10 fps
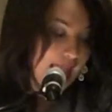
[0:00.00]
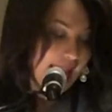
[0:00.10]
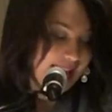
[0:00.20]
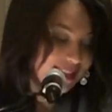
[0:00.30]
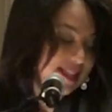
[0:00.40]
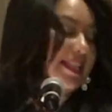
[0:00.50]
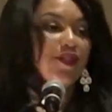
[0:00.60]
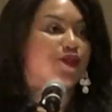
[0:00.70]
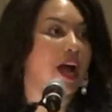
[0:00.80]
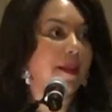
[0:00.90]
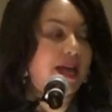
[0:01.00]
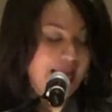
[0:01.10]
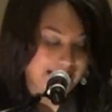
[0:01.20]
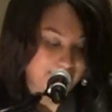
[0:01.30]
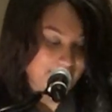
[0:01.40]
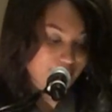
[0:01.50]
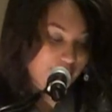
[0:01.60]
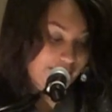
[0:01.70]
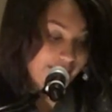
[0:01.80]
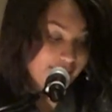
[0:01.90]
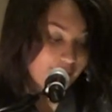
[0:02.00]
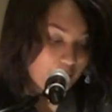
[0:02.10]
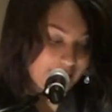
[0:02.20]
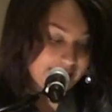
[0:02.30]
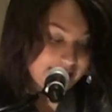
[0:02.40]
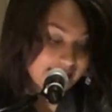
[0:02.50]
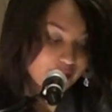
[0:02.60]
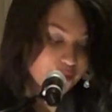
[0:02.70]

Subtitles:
and in trauma and special focus.